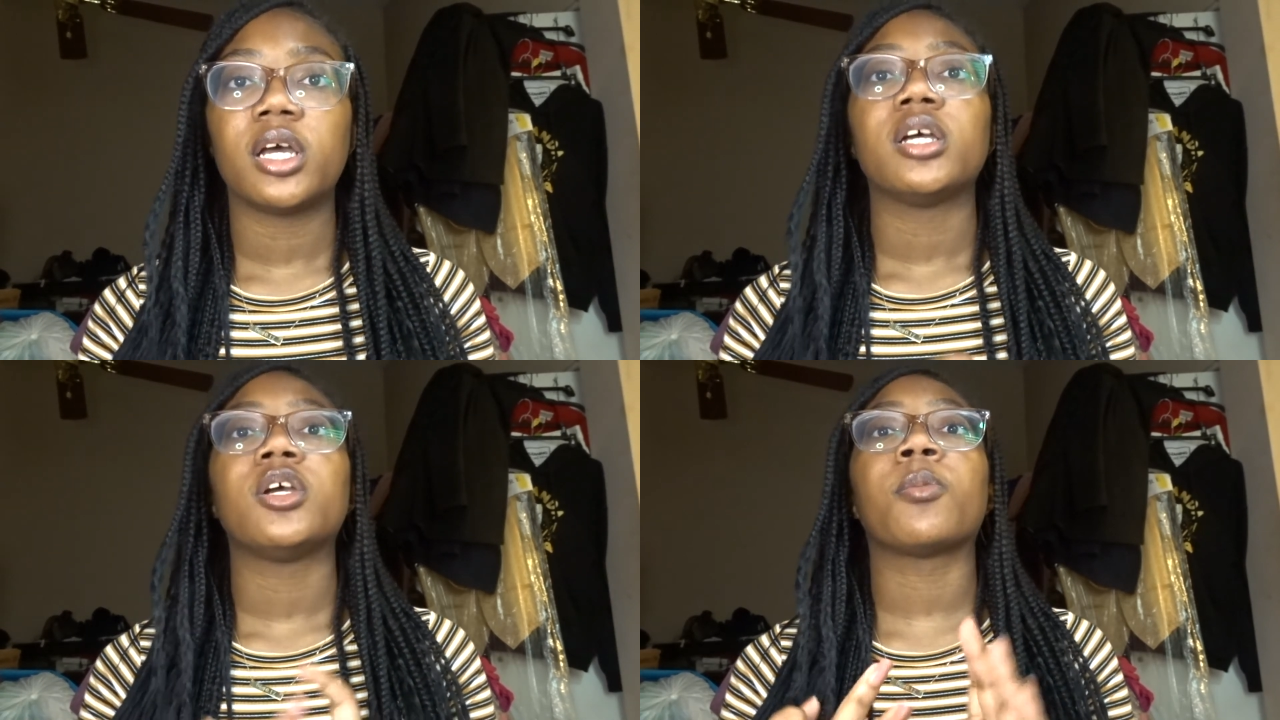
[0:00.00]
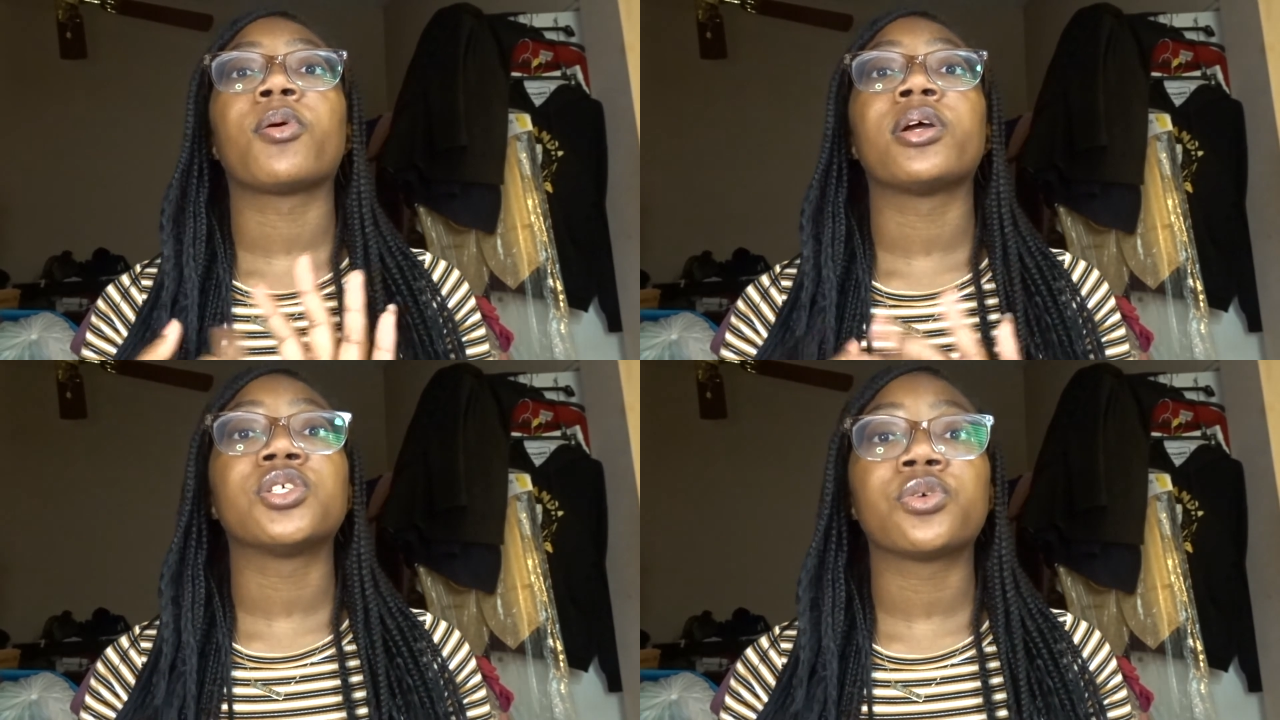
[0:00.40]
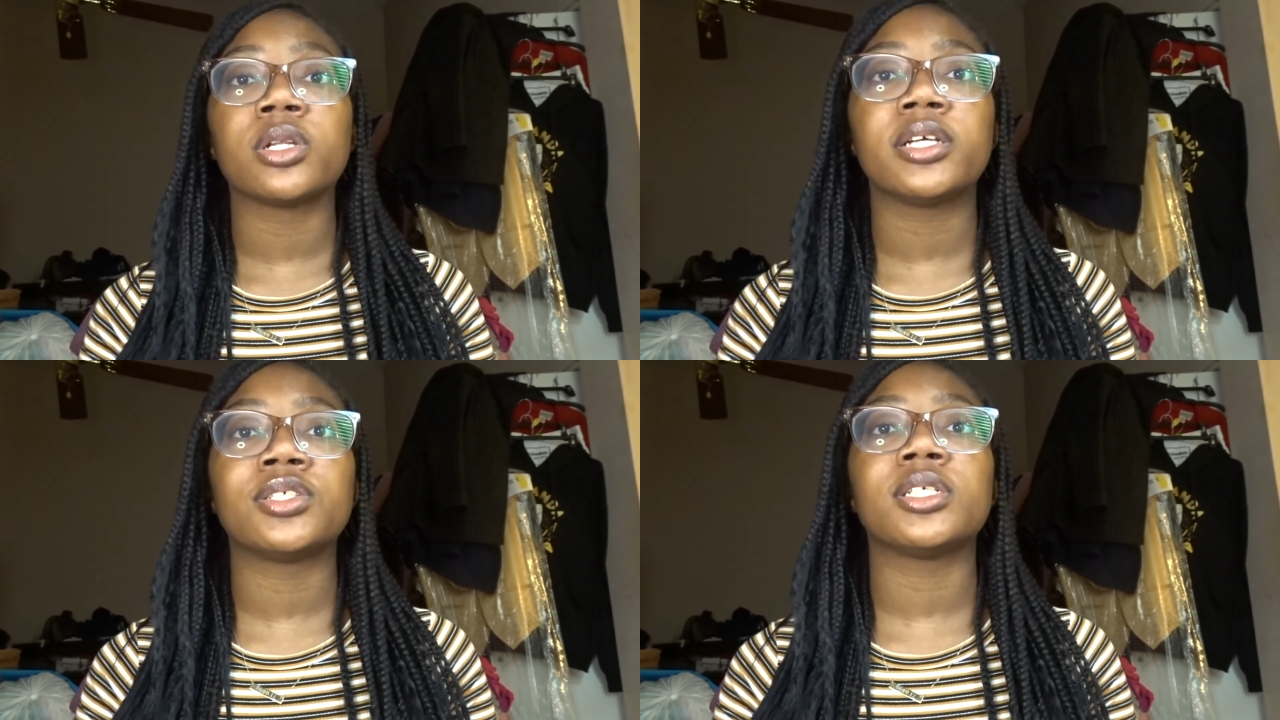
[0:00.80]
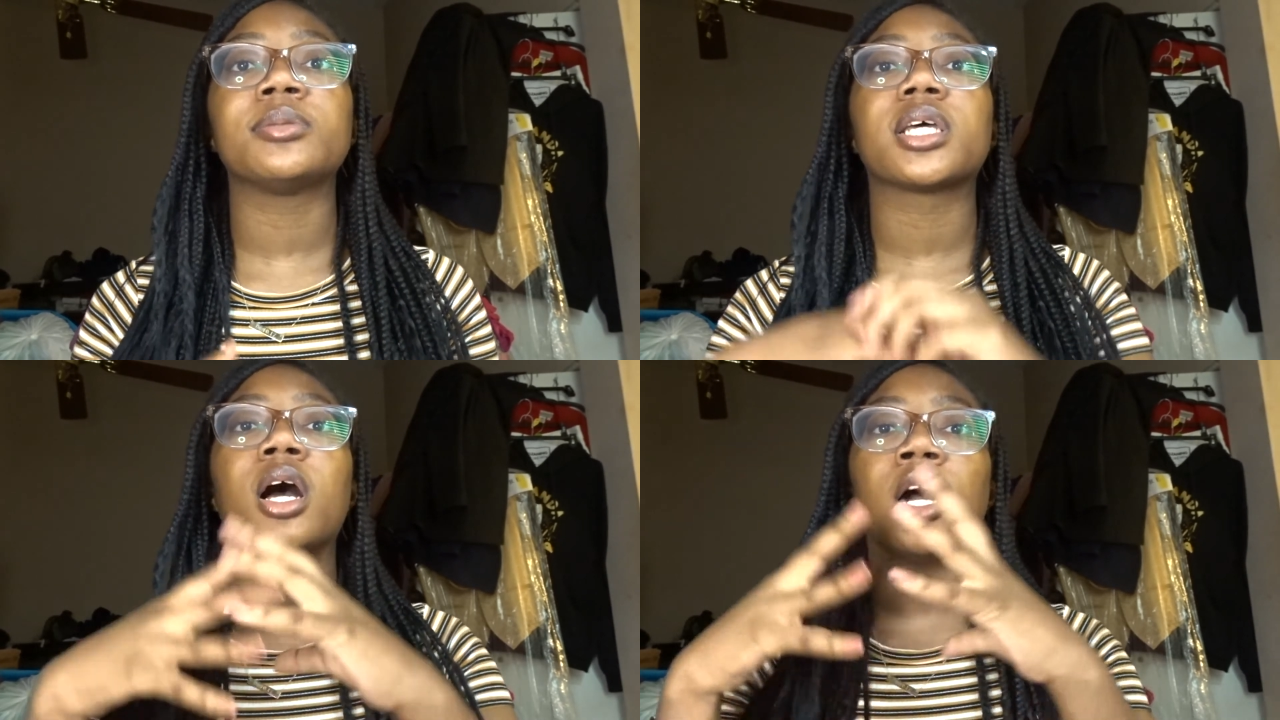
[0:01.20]
your parental relationships,
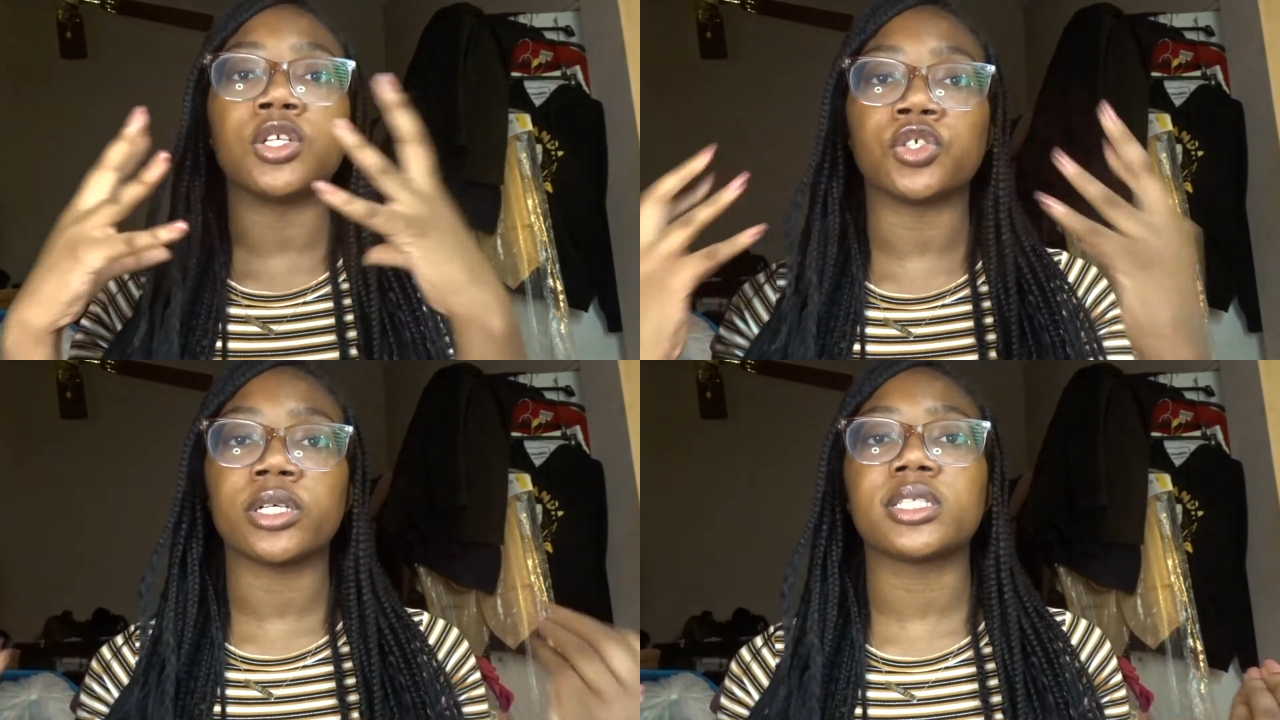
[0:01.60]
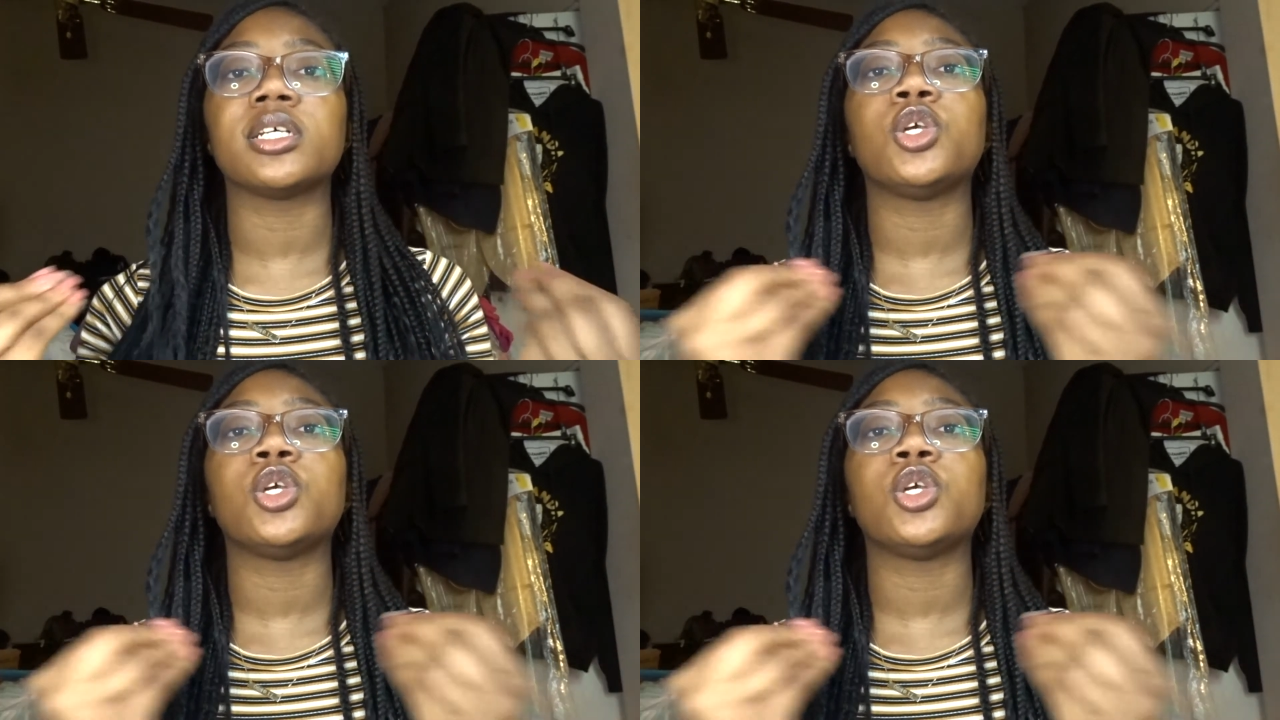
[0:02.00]
address it.